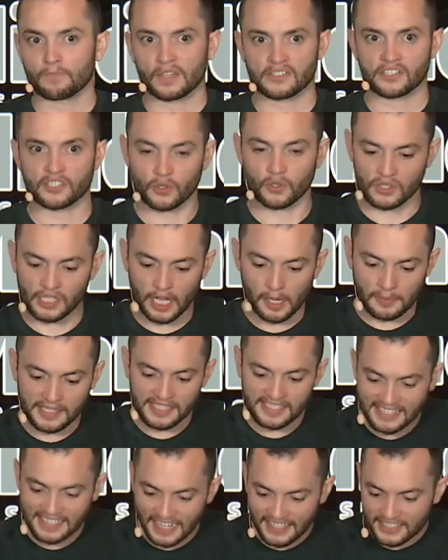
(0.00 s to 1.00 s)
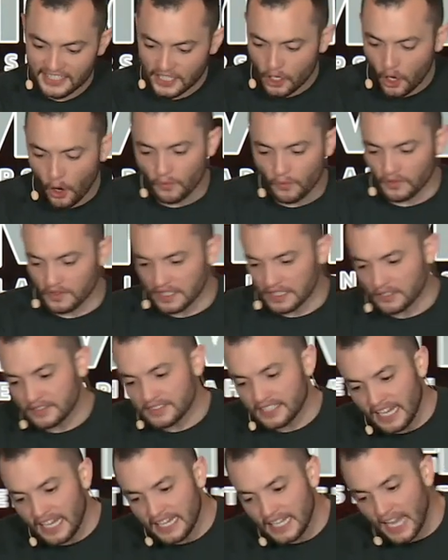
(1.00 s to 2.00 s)
So obsessing over little
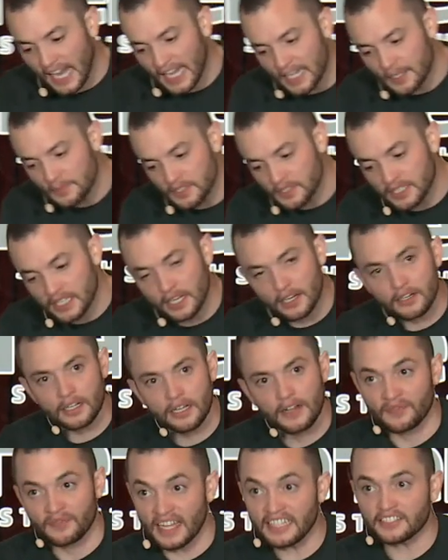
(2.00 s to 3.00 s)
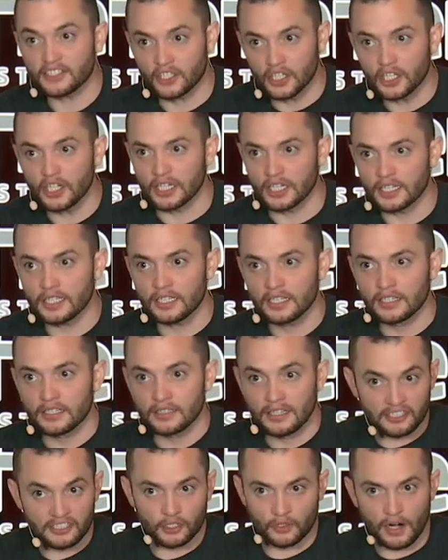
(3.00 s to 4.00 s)
tiny items in there, that's good,
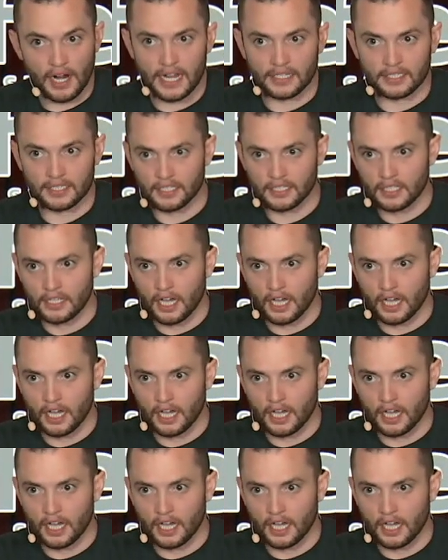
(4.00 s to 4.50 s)
that's great.